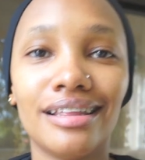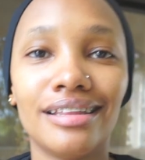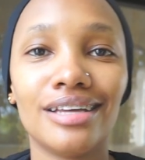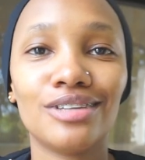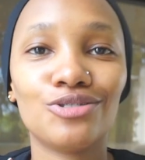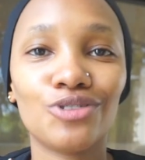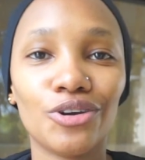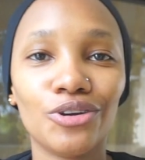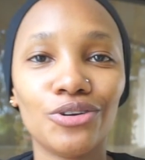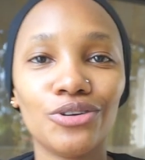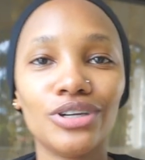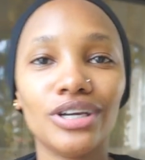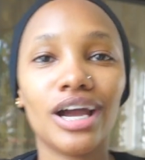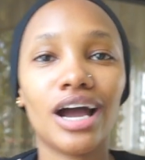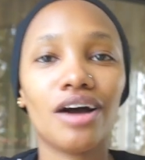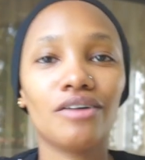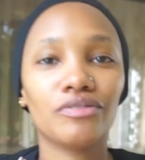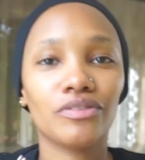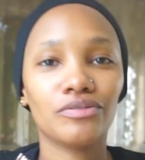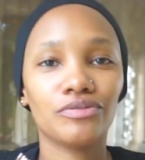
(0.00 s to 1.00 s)
That's why you didn't
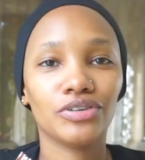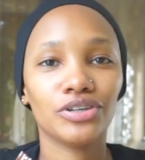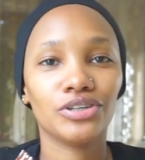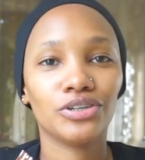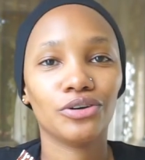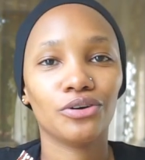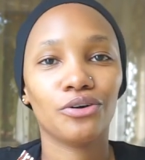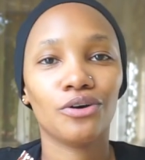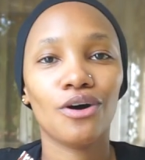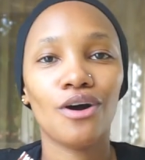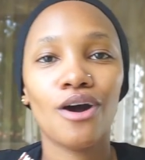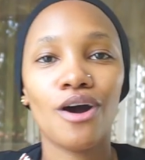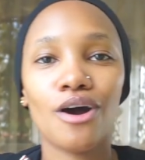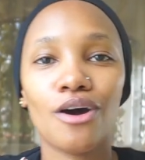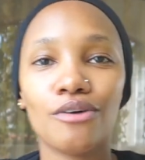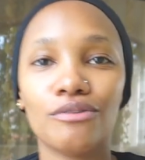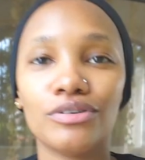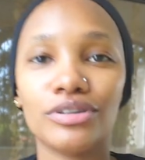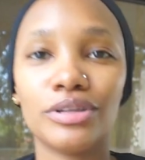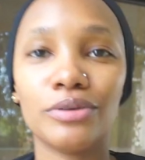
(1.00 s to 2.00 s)
have a video
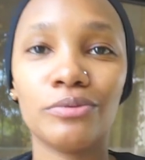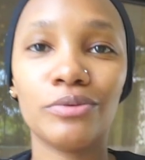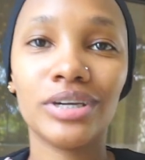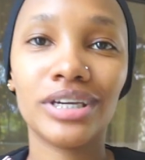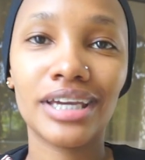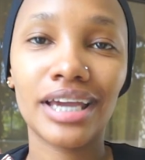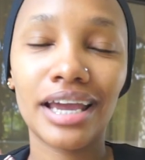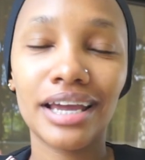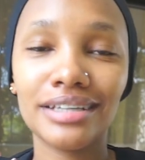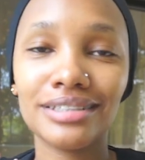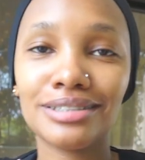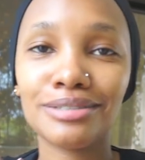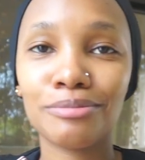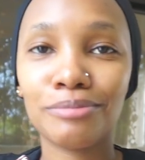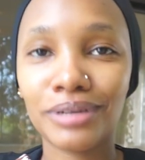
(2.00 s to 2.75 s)
over the weekend.